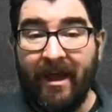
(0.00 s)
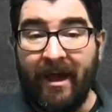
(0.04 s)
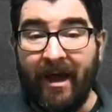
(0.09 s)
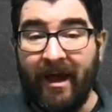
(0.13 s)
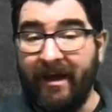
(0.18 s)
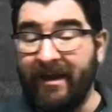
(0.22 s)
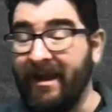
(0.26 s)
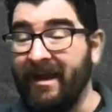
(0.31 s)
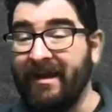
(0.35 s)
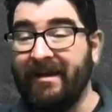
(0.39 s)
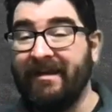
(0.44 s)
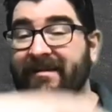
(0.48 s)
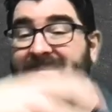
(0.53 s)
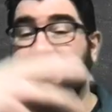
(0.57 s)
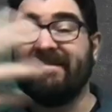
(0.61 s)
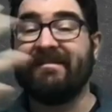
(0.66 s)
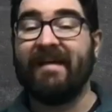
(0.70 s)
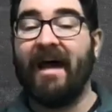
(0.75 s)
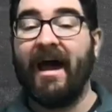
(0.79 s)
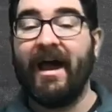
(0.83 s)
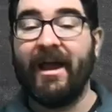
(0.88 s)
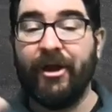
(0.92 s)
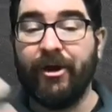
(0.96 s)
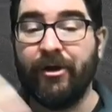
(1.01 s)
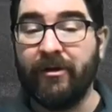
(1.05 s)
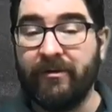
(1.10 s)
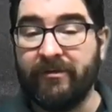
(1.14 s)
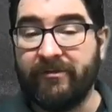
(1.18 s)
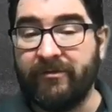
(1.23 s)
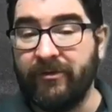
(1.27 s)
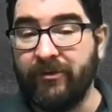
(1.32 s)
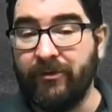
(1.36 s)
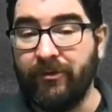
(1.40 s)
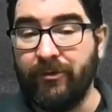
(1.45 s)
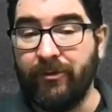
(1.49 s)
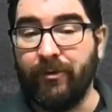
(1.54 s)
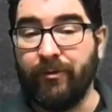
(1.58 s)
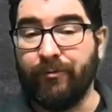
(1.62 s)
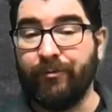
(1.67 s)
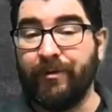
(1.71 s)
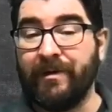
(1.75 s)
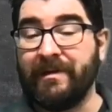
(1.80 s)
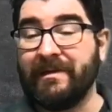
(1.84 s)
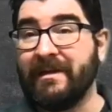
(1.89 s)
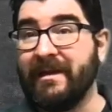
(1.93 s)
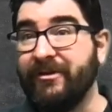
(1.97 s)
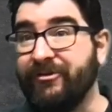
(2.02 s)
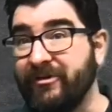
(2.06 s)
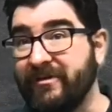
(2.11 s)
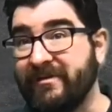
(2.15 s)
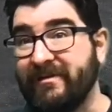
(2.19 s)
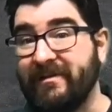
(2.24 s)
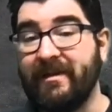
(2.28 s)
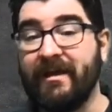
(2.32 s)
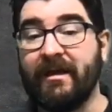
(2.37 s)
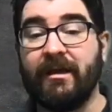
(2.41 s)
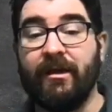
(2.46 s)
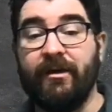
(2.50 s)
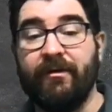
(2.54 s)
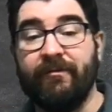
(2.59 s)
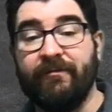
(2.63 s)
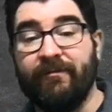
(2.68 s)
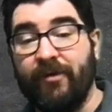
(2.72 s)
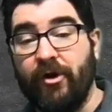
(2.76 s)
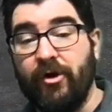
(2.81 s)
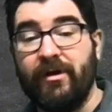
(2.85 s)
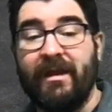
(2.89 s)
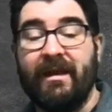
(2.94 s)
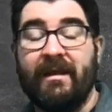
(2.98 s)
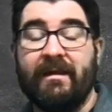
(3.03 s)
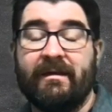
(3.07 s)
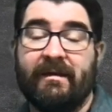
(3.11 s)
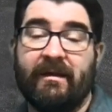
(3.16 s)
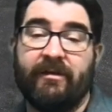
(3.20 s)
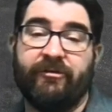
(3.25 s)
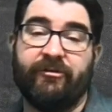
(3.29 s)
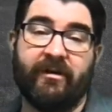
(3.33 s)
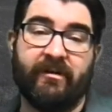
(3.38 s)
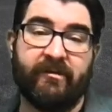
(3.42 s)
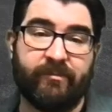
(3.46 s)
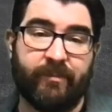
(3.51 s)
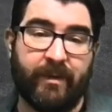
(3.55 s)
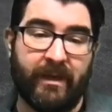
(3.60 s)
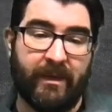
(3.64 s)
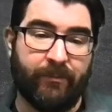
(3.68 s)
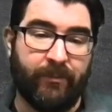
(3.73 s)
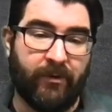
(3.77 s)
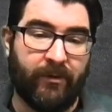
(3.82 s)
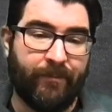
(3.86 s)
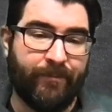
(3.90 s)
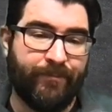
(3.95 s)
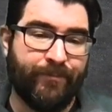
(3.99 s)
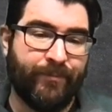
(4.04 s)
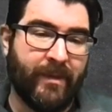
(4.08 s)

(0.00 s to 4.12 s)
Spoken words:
and a desire to religiously convert indigenous people.